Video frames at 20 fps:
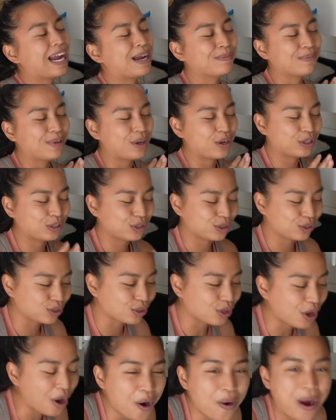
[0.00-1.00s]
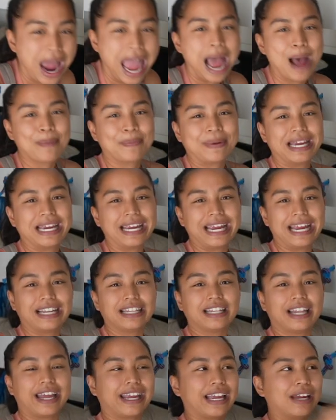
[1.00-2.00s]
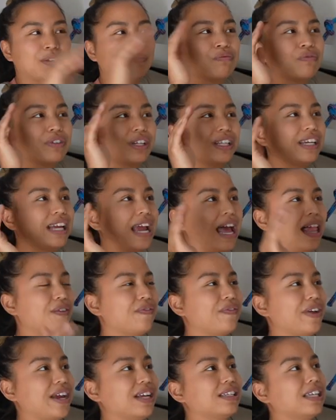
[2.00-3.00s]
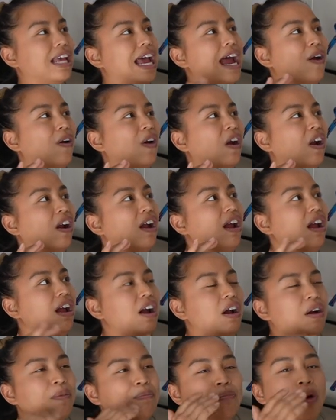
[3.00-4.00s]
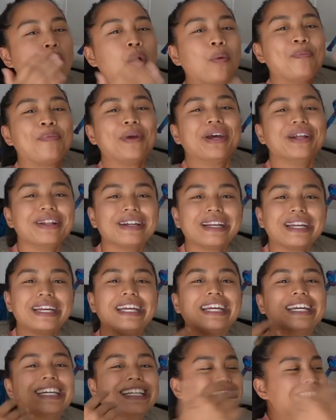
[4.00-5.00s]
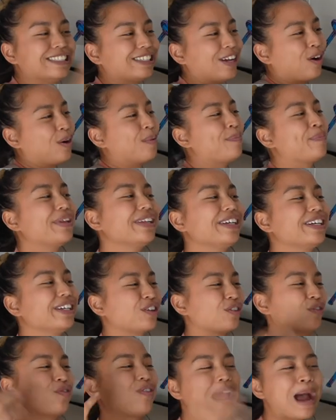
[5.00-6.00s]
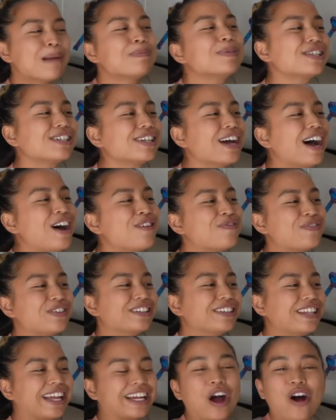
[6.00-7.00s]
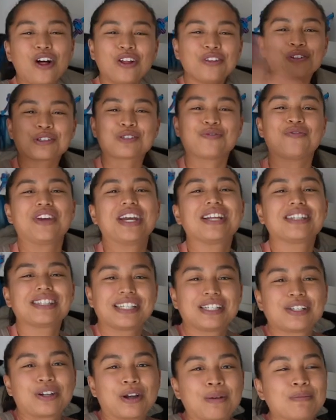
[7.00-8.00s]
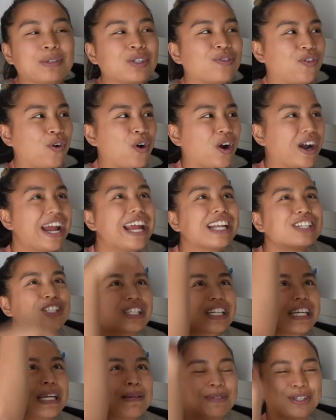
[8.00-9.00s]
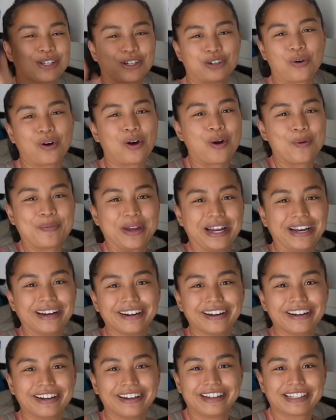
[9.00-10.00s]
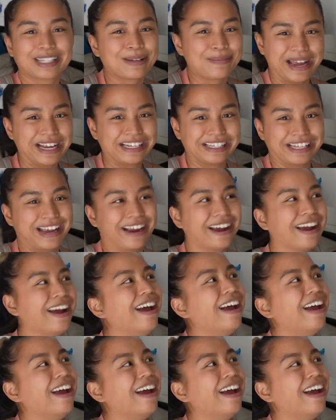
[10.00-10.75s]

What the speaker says: am so happy and like it really elevates our mobility and our ability to grab stuff and like all of those fancy terms for it. It just keeps the door open. It's amazing.